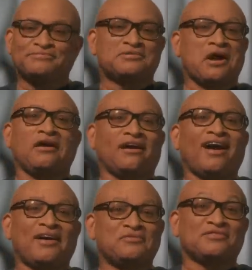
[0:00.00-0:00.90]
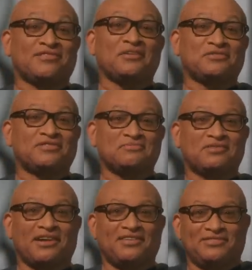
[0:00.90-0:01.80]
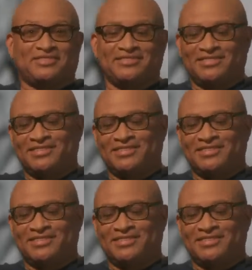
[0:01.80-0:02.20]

Sorry, I have to indulge sometimes.